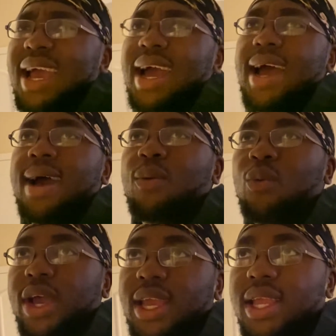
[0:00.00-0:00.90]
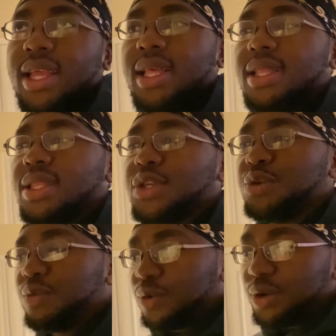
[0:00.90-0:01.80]
I weigh
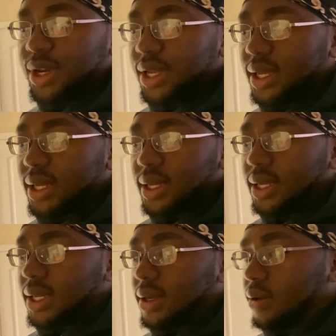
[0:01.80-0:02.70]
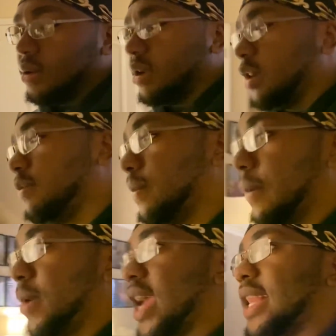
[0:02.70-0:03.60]
240 or whatever, but
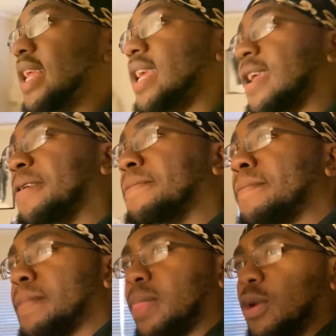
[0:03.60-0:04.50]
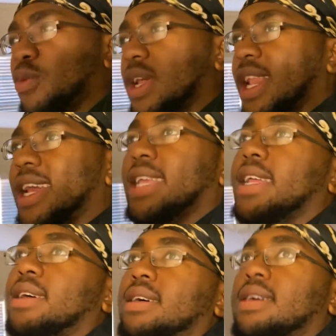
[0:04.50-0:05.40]
back then, what, like in
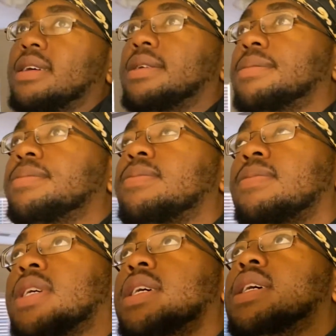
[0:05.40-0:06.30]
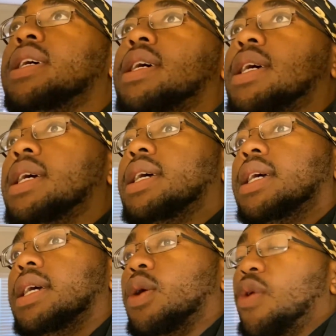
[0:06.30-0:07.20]
a...
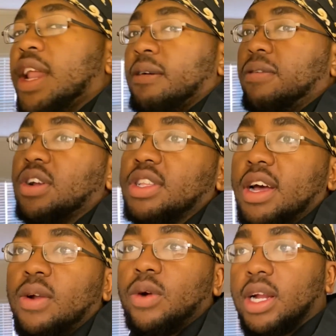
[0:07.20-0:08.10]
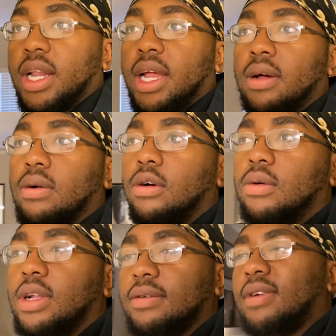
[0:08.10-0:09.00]
When I first started working out or
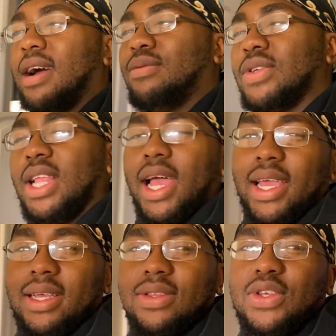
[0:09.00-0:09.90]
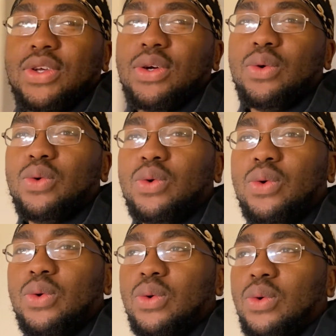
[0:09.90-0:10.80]
whatever, I was like
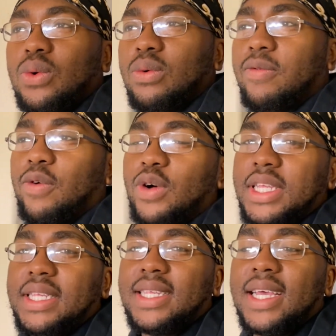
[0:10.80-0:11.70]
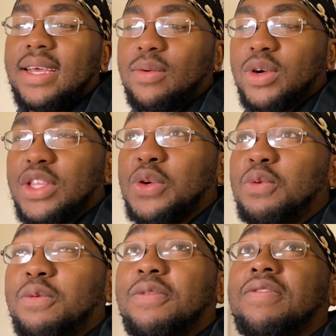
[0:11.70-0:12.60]

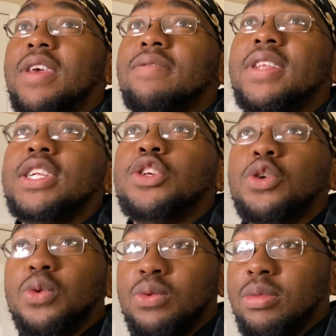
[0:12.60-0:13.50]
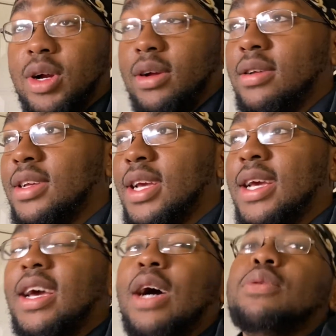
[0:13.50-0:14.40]
252, bro.
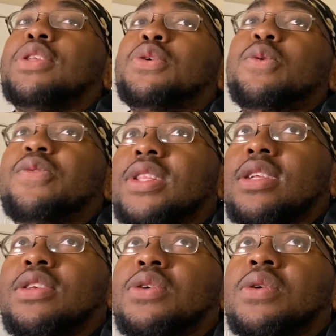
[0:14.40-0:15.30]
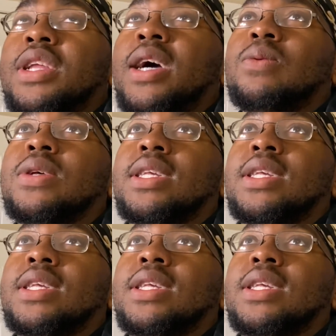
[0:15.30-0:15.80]
I was 252, and that was